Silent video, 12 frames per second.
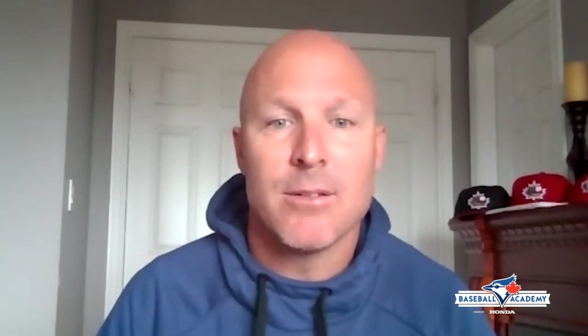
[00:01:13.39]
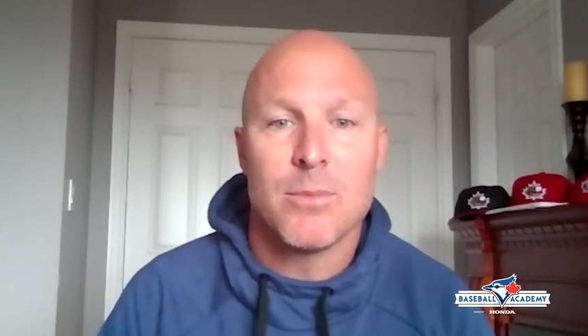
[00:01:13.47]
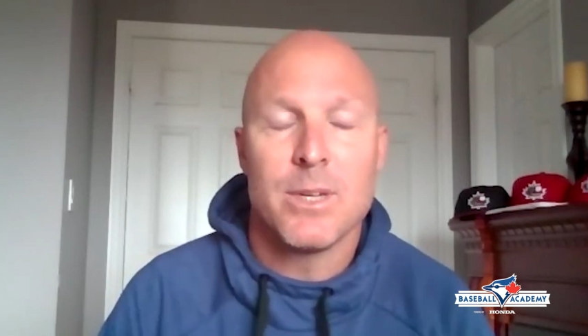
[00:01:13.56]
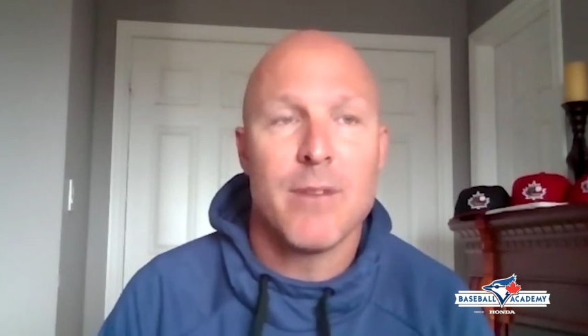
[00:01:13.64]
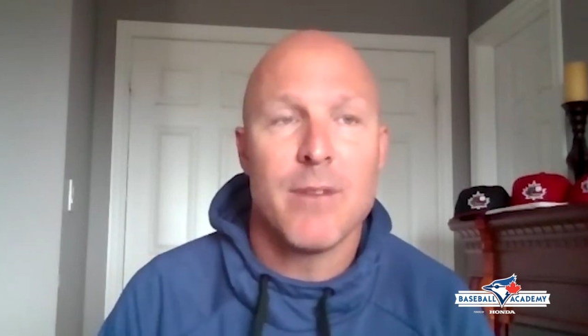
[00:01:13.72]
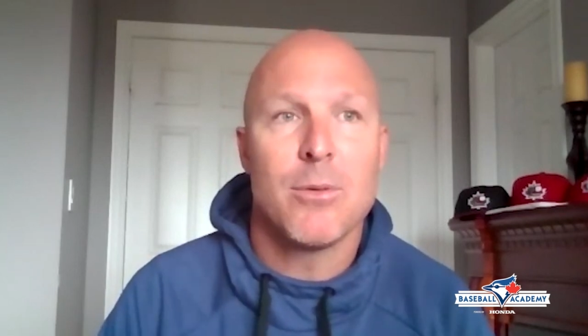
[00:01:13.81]

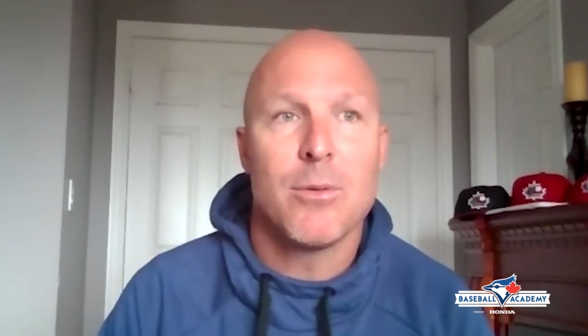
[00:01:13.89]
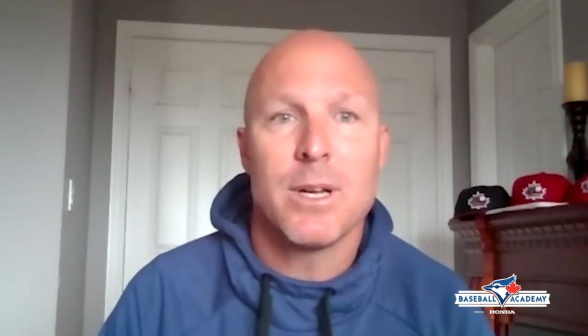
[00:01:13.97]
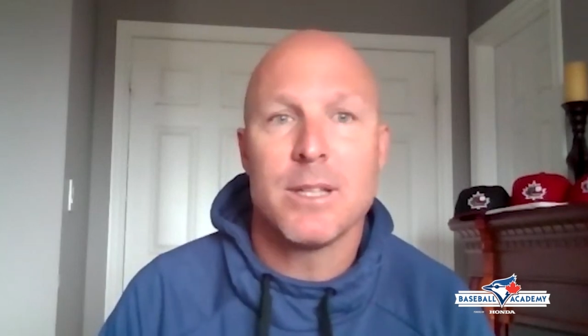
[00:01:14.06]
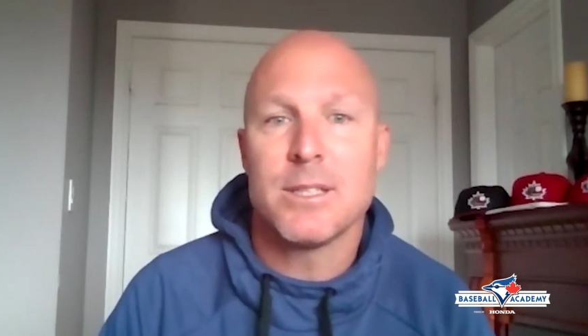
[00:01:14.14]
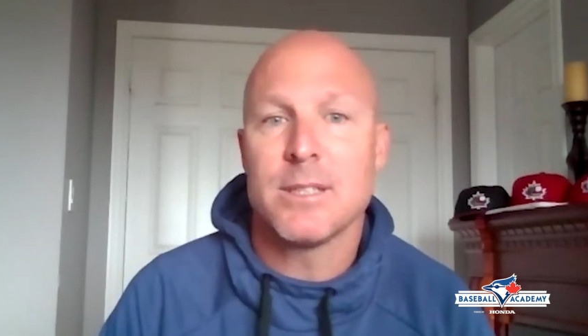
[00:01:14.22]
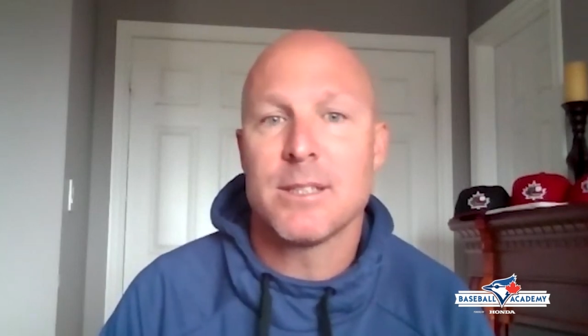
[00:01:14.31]
We never want
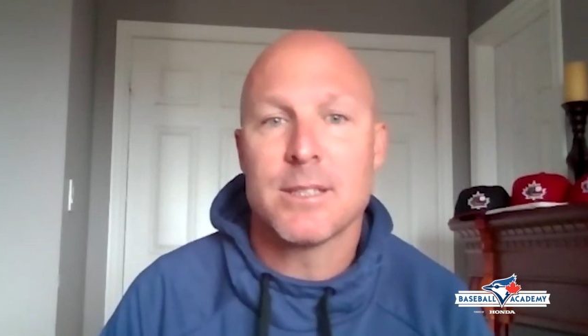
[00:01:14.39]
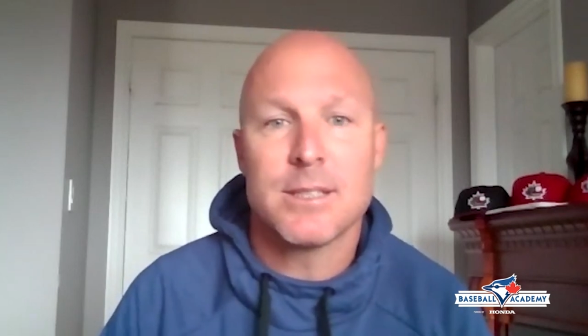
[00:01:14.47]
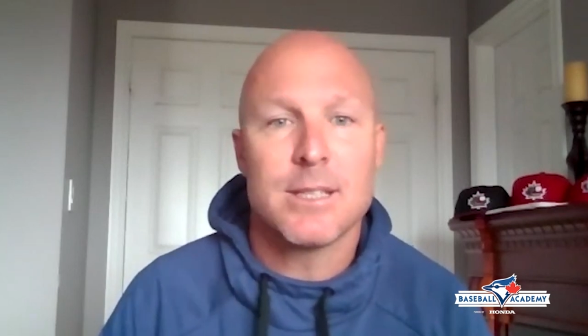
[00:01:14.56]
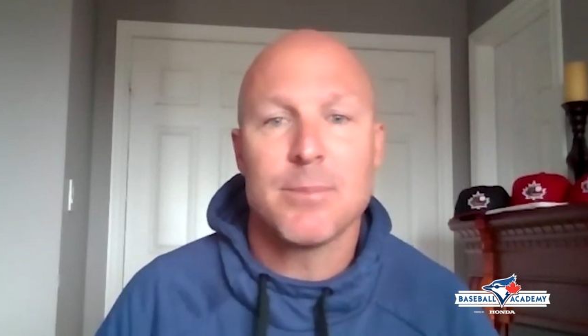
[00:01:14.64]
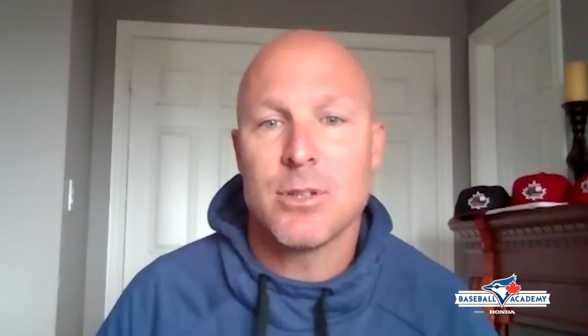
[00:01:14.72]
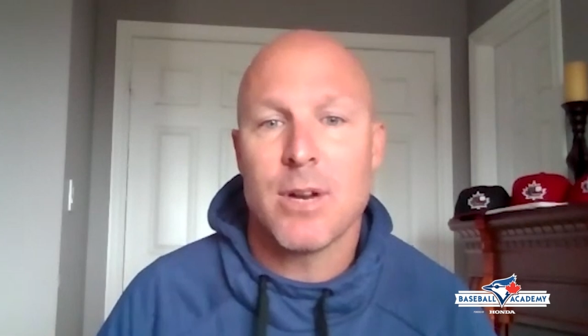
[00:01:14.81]
to just
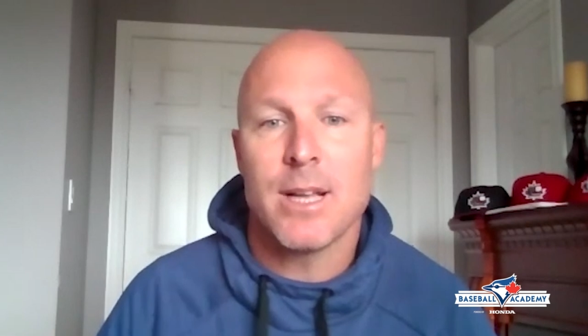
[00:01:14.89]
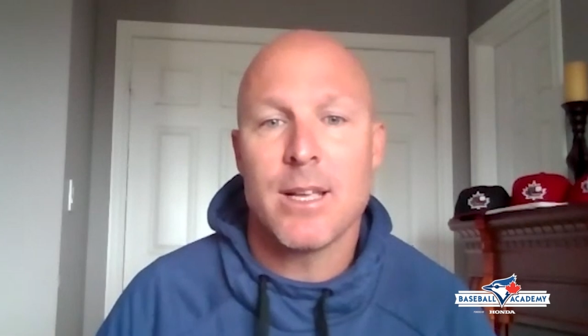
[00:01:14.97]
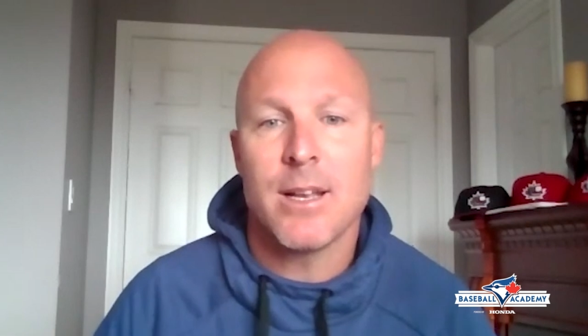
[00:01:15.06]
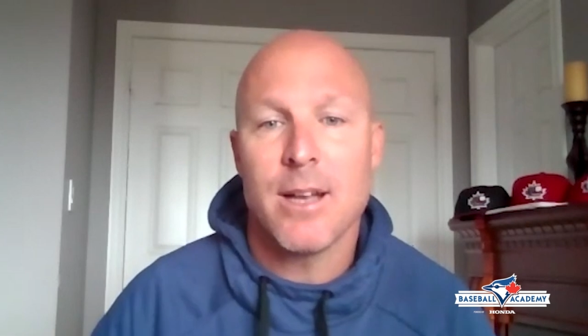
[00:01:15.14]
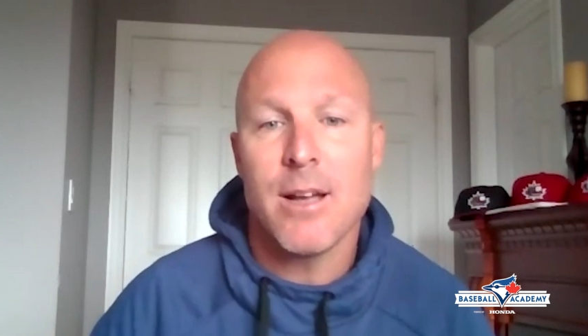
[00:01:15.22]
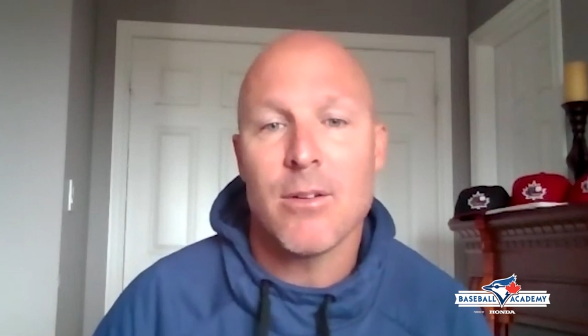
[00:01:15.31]
accept
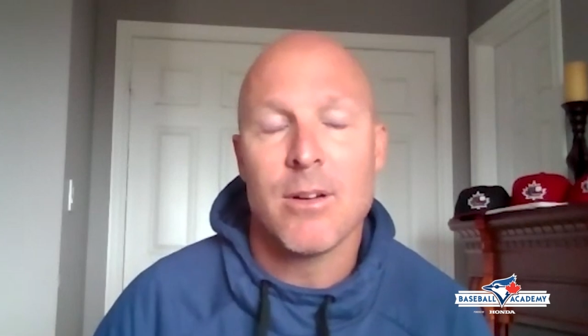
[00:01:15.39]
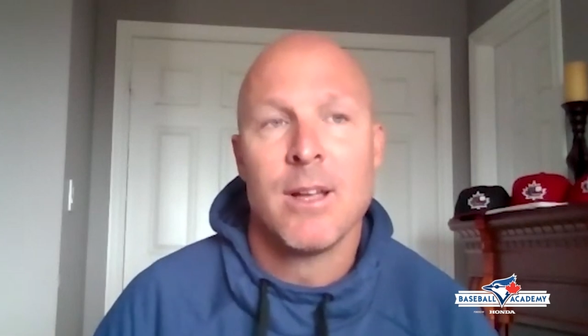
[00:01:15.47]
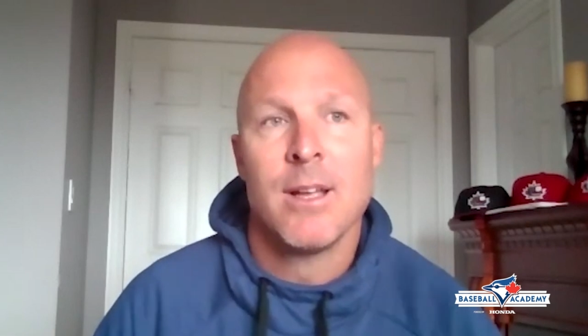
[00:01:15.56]
striking out.